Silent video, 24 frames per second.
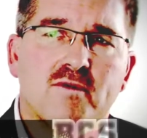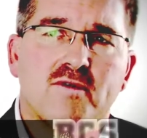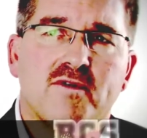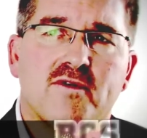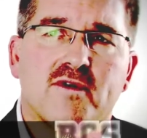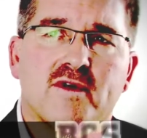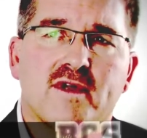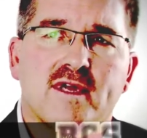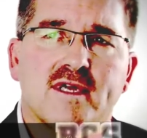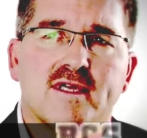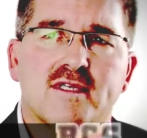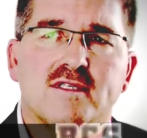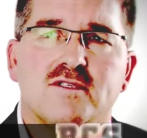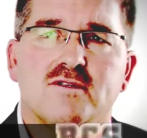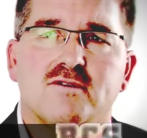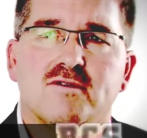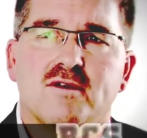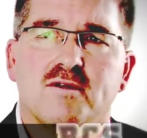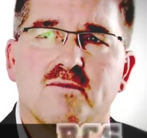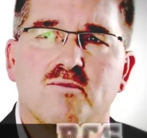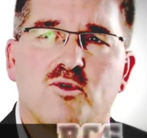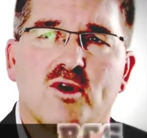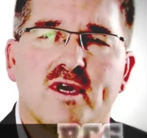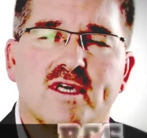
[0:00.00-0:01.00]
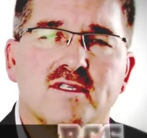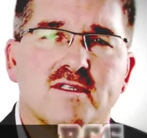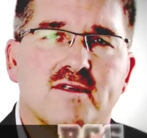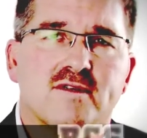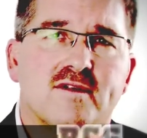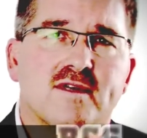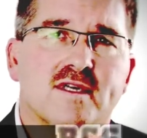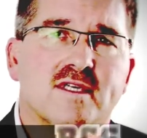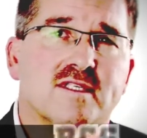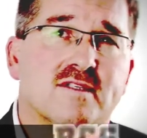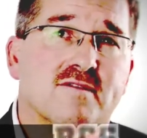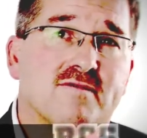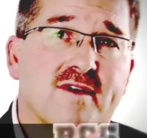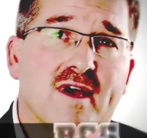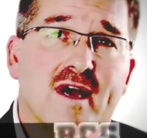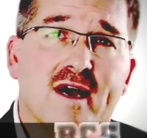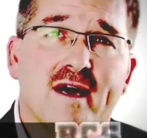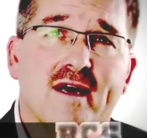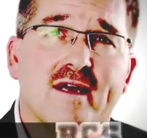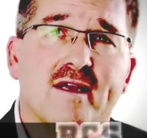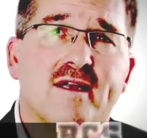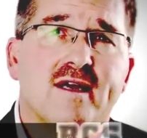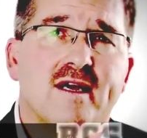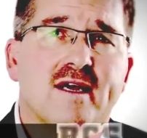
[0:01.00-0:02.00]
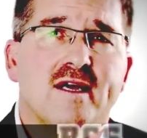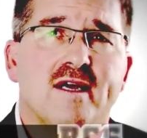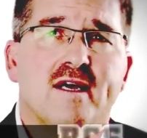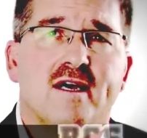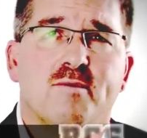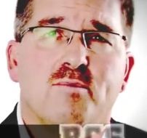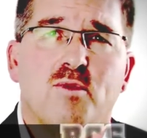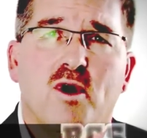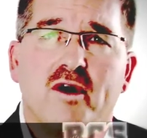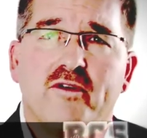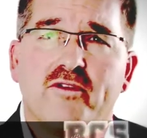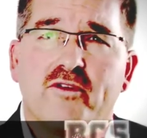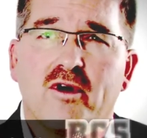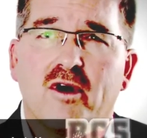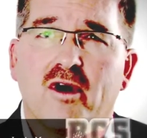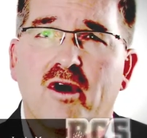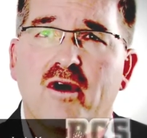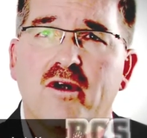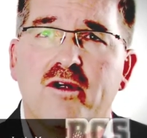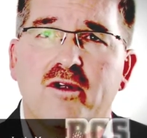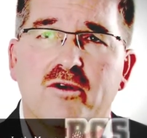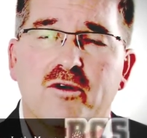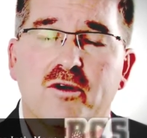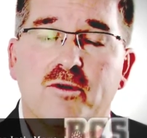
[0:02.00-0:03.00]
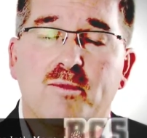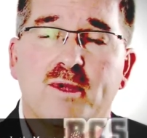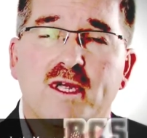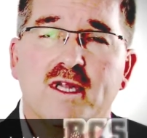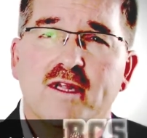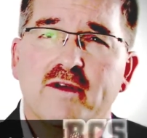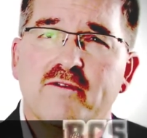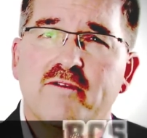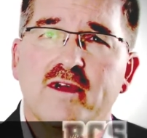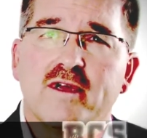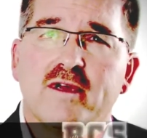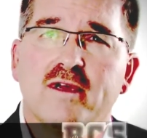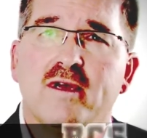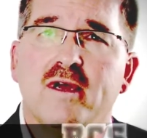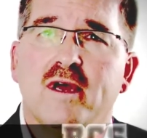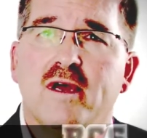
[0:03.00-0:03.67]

with your kids, you're to impress the things of God upon their heart. You're to be living